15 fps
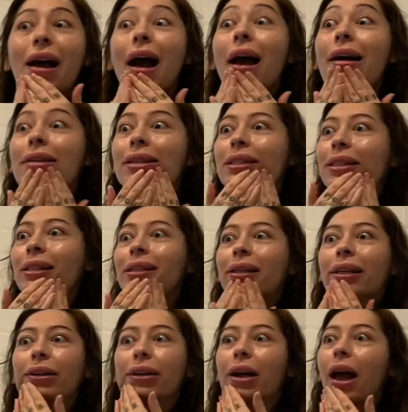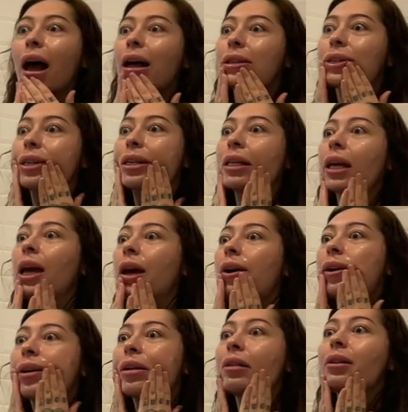as clear as it
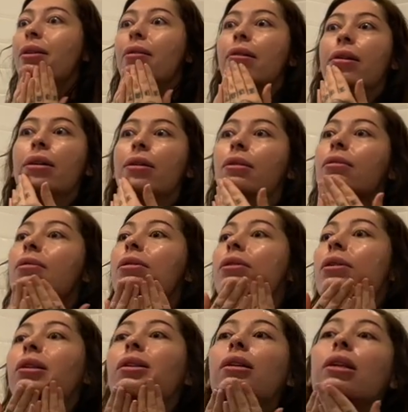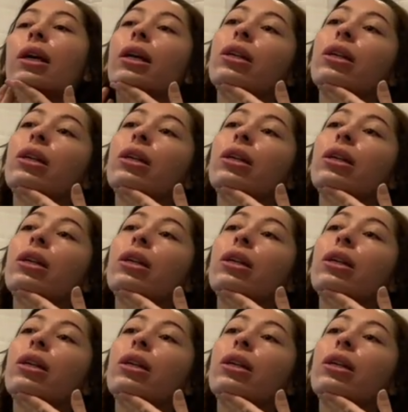can. And I